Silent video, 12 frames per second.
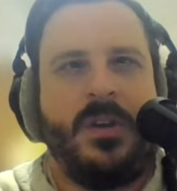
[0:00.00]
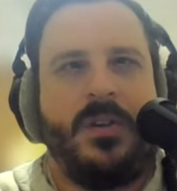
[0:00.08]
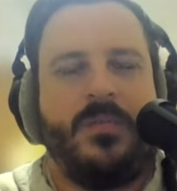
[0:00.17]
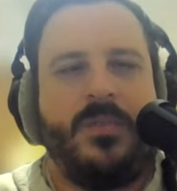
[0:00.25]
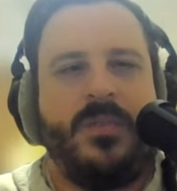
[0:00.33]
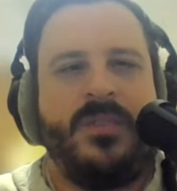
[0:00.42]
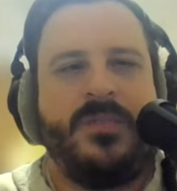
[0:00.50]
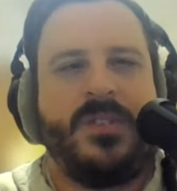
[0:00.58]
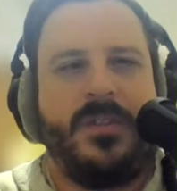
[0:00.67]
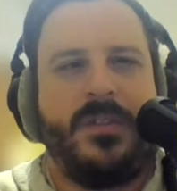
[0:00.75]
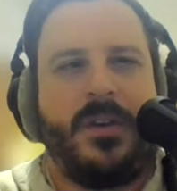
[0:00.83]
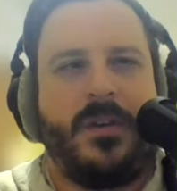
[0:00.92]
What we've
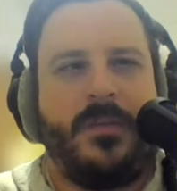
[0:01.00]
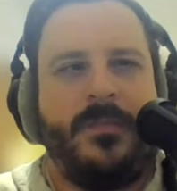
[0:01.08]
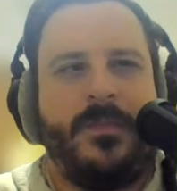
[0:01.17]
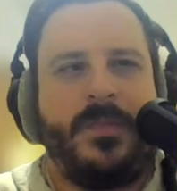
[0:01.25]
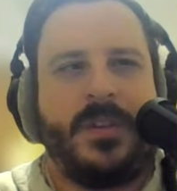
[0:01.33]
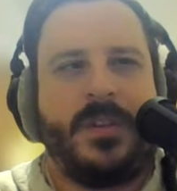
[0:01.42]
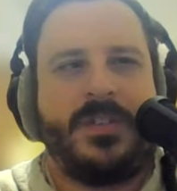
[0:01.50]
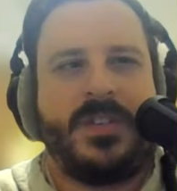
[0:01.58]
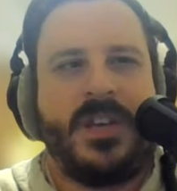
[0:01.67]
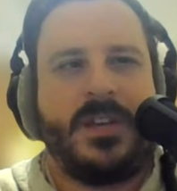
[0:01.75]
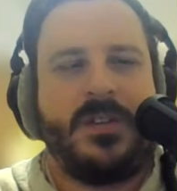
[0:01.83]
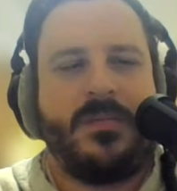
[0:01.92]
done, though, is
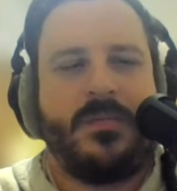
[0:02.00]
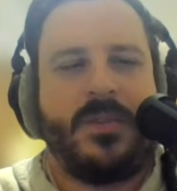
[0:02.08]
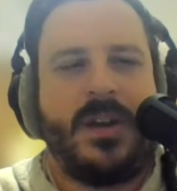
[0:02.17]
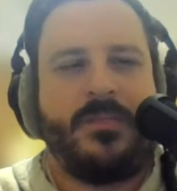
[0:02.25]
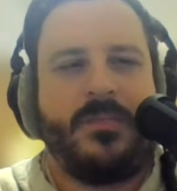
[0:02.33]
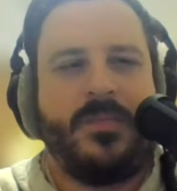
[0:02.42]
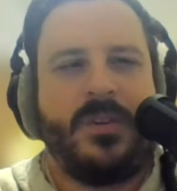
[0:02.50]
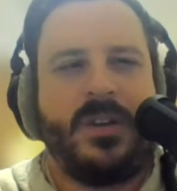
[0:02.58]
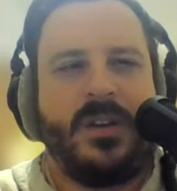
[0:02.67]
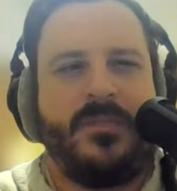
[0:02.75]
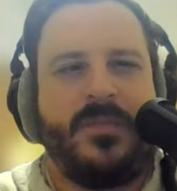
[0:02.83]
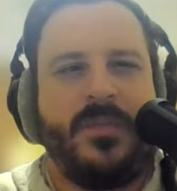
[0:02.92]
taken
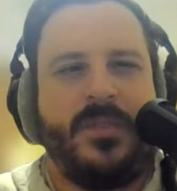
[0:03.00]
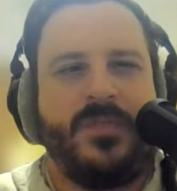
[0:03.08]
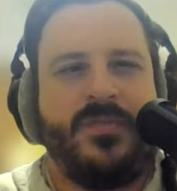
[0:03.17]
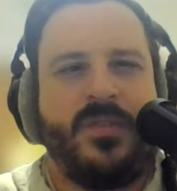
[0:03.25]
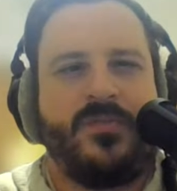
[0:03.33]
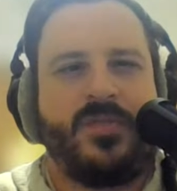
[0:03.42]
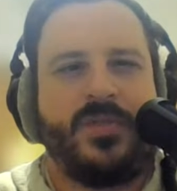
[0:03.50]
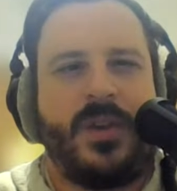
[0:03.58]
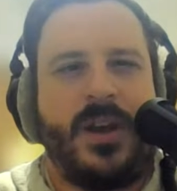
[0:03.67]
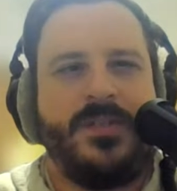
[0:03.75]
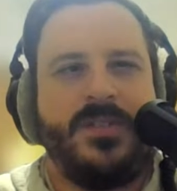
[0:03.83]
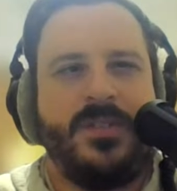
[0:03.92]
and for those of you who've
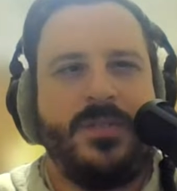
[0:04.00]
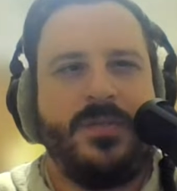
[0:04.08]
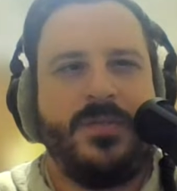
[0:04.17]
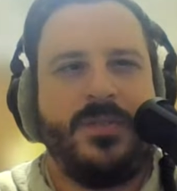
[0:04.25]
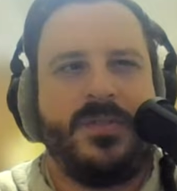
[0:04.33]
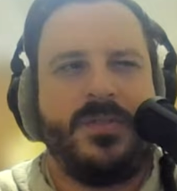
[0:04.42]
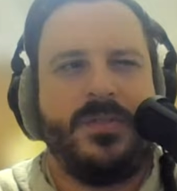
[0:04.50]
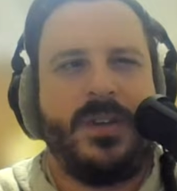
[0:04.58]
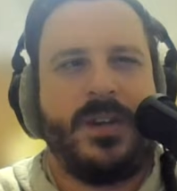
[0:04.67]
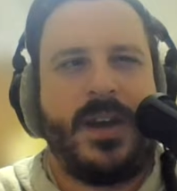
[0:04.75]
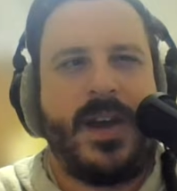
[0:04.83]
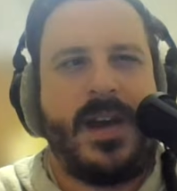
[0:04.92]
tried to use the
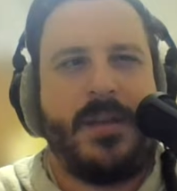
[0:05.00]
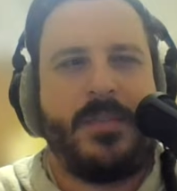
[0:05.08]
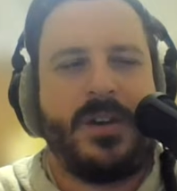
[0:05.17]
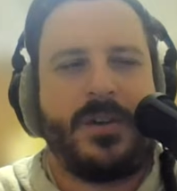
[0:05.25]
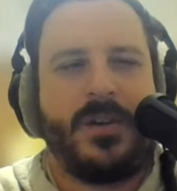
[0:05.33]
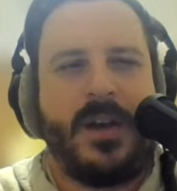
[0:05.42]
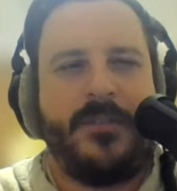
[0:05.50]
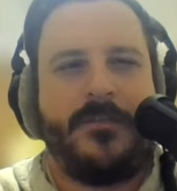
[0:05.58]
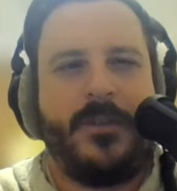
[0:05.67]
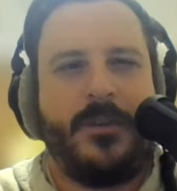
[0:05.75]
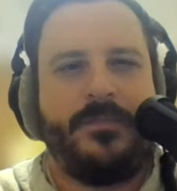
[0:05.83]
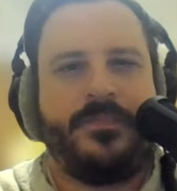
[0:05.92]
TuneIn app on your iPhone,